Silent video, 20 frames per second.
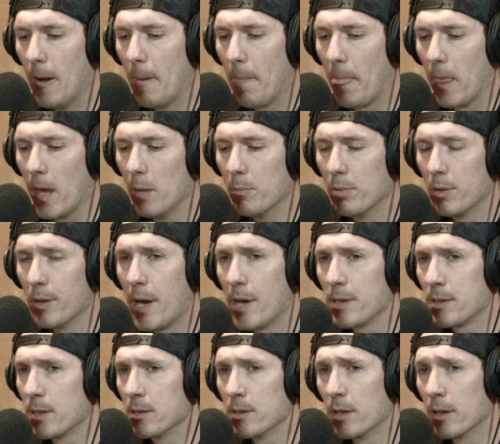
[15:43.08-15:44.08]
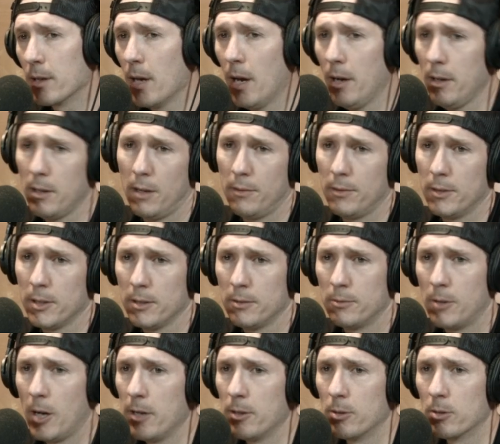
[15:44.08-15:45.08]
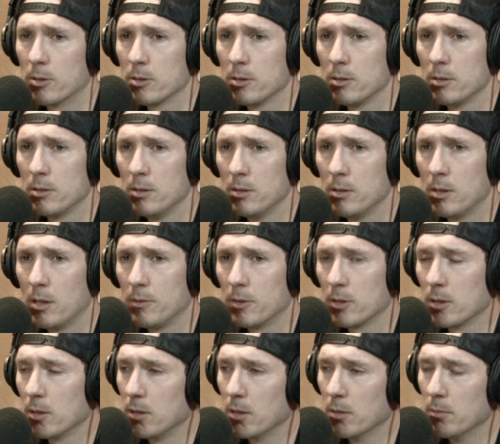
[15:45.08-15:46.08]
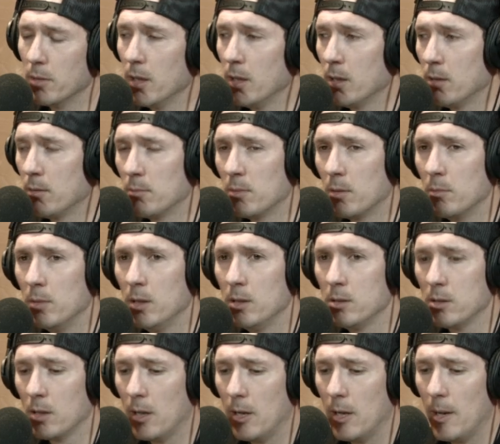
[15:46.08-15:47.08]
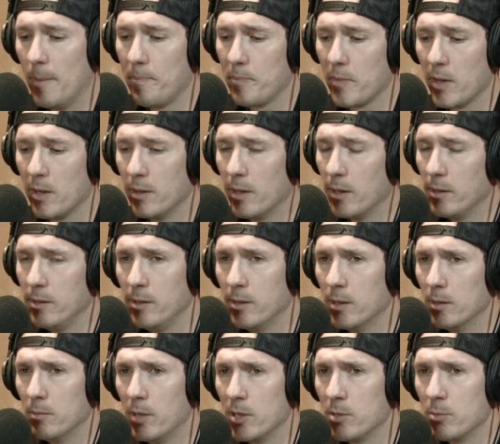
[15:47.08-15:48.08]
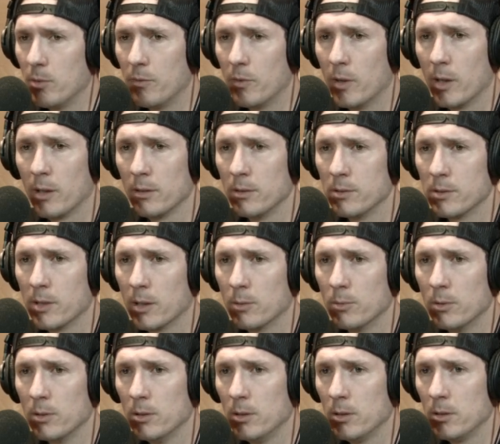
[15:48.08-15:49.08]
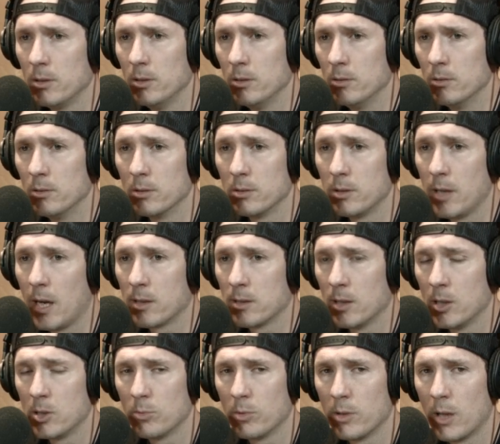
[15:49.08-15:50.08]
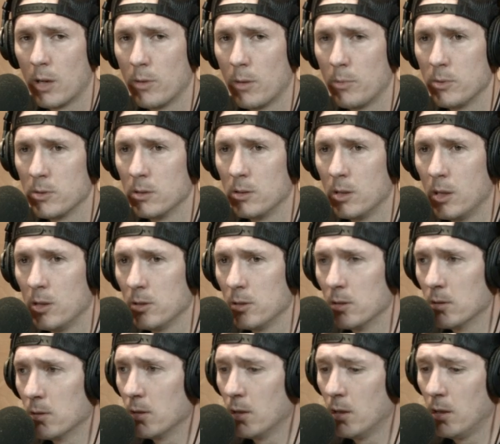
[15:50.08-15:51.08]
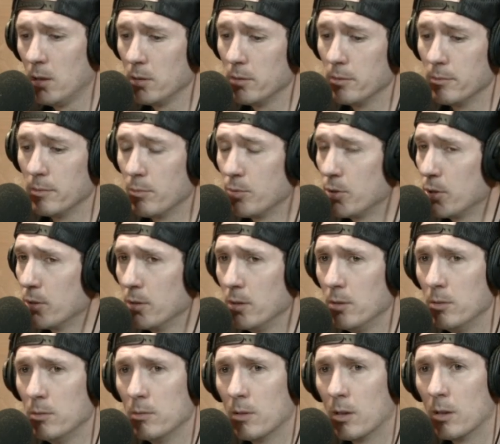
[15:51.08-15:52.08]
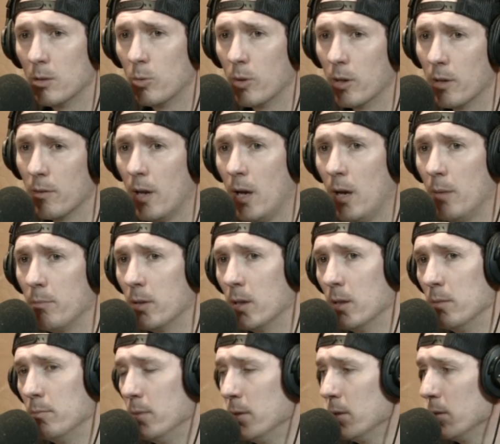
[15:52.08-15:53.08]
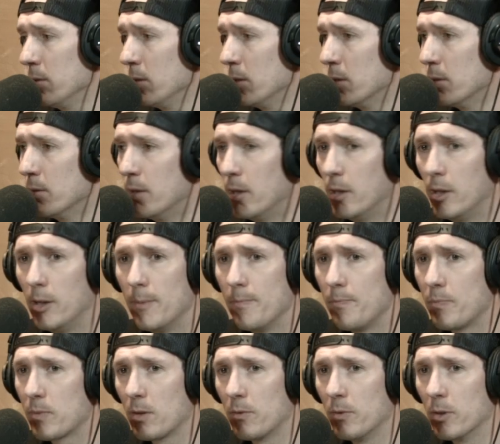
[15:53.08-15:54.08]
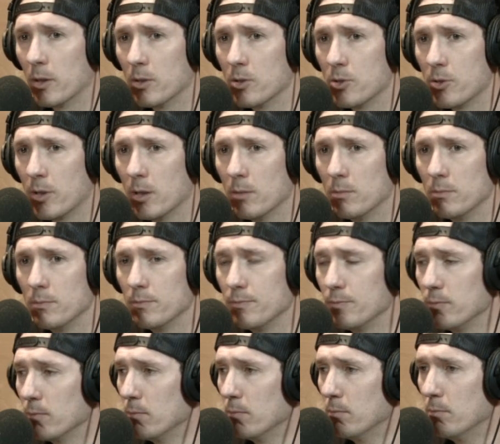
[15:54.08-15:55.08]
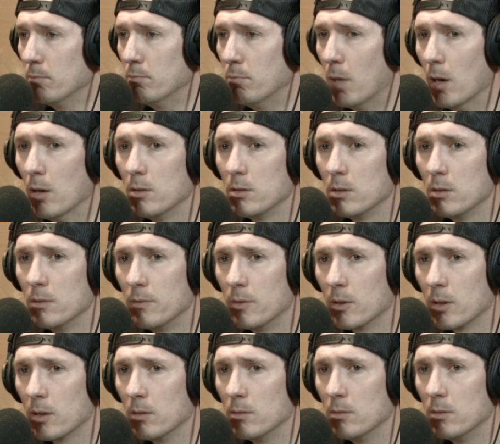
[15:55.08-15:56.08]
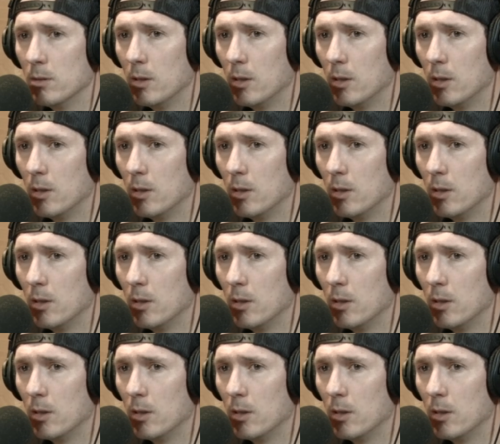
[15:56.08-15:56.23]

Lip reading: And Pulaski's like, yeah, dude, I freaking ride horses, dude. I freaking command. I'm a beast. And then, you know, Benjamin Franklin's like, well, look, dude, there's taxation without representation going on. And I'm sure you are aware of that by being, you know, freaking straight up boked and freaking